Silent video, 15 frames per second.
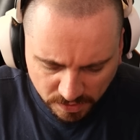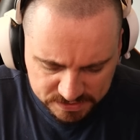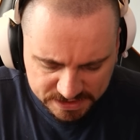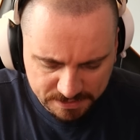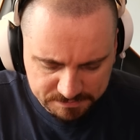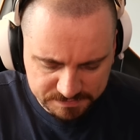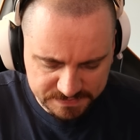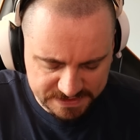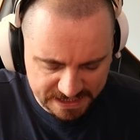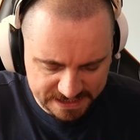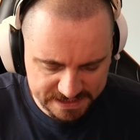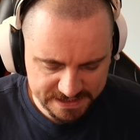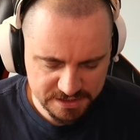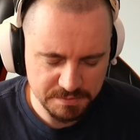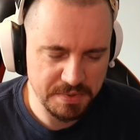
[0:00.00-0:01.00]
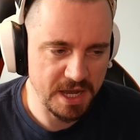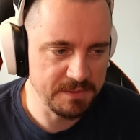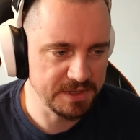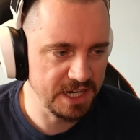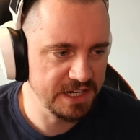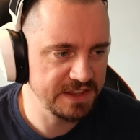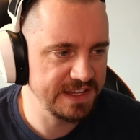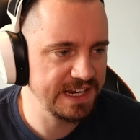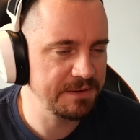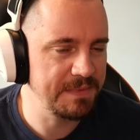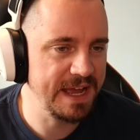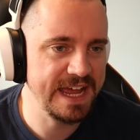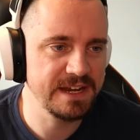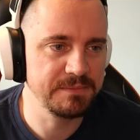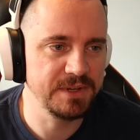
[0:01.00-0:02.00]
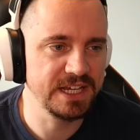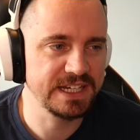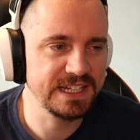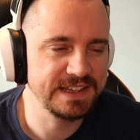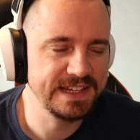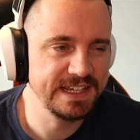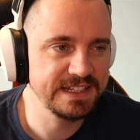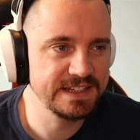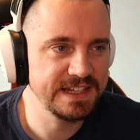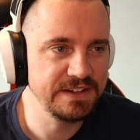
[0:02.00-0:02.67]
Whilst I'm taking this apart, I'm kind of thinking in my head, I'm like, they,